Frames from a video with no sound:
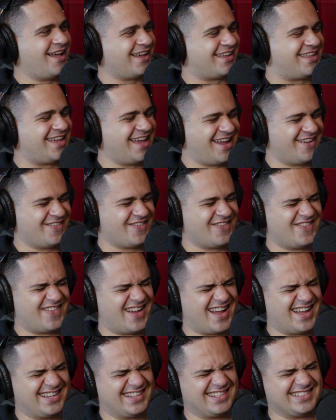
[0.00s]
I can't
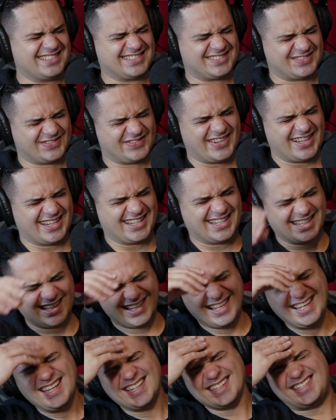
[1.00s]
remember, but
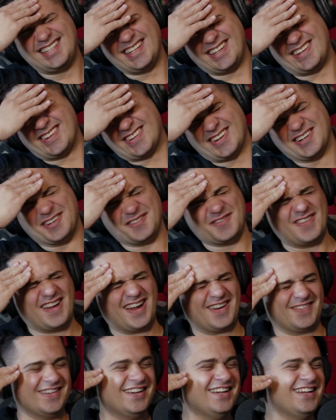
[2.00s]
do you
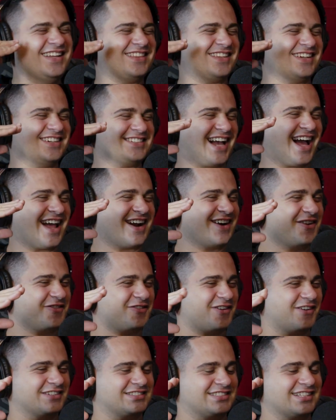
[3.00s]
remember? I don't know if
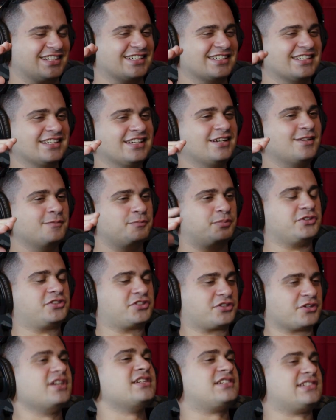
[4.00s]
you've ever seen it.
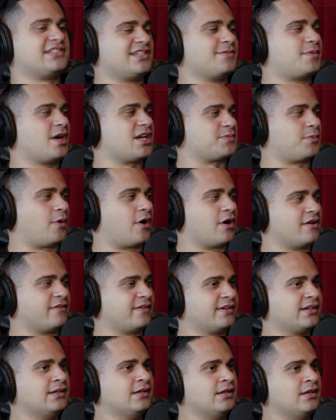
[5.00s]
Patrice is the best part of
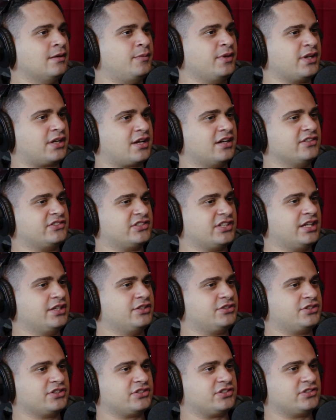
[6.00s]
it because he
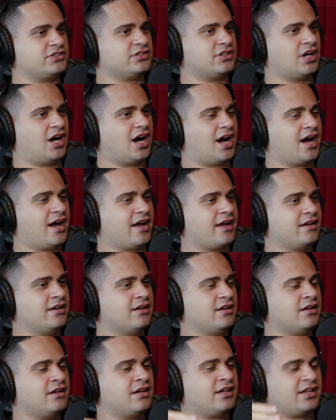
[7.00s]
just
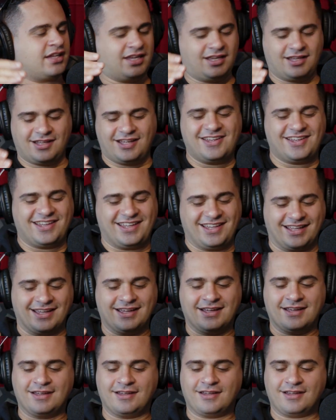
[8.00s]
he
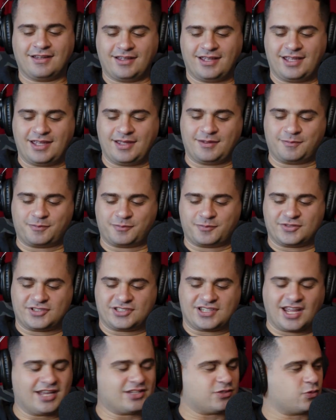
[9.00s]
he
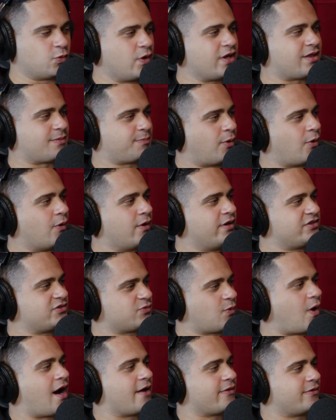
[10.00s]
states with points
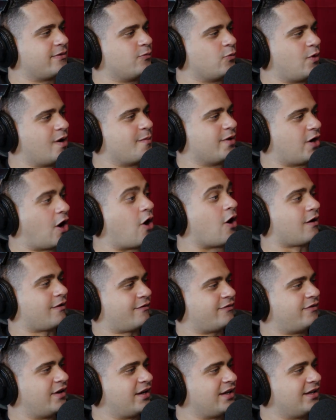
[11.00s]
why women aren't
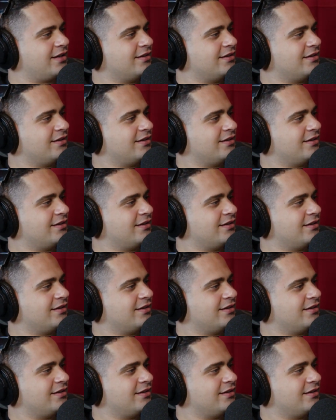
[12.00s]
funny,